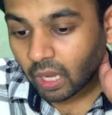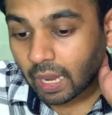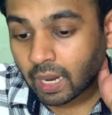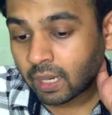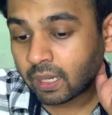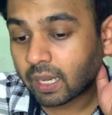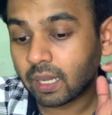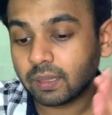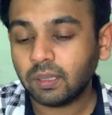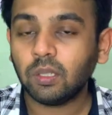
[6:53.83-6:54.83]
and uh,
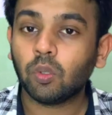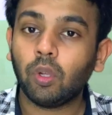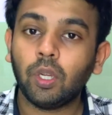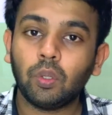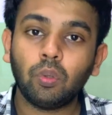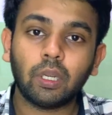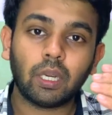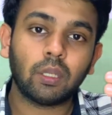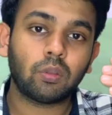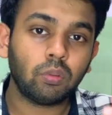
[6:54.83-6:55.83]
this is going to
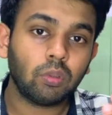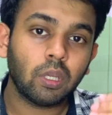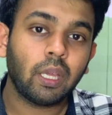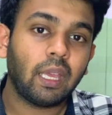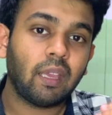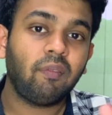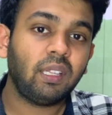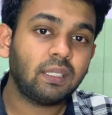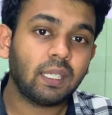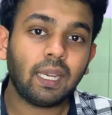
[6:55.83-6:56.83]
iterate through
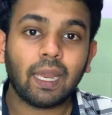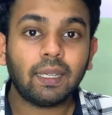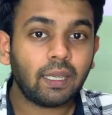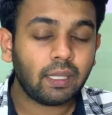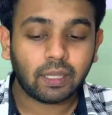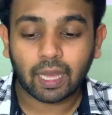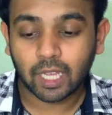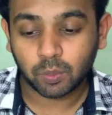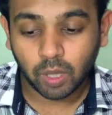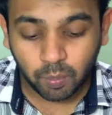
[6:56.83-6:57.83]
every single entry in the
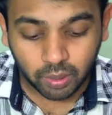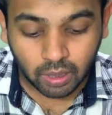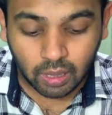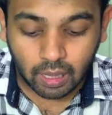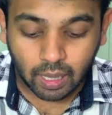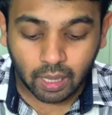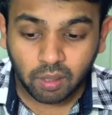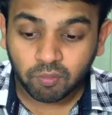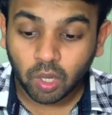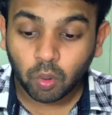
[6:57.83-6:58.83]
hash map
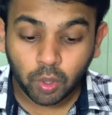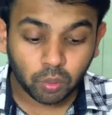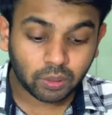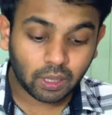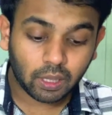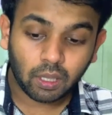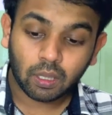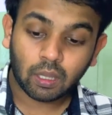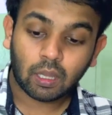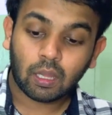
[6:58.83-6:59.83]
and we are going to see
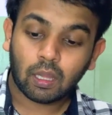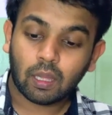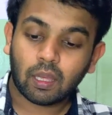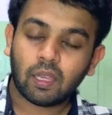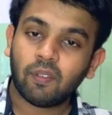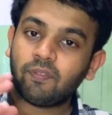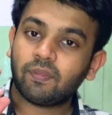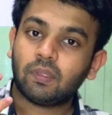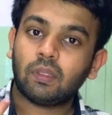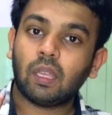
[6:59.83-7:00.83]
if
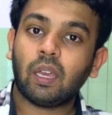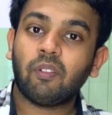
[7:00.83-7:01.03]
the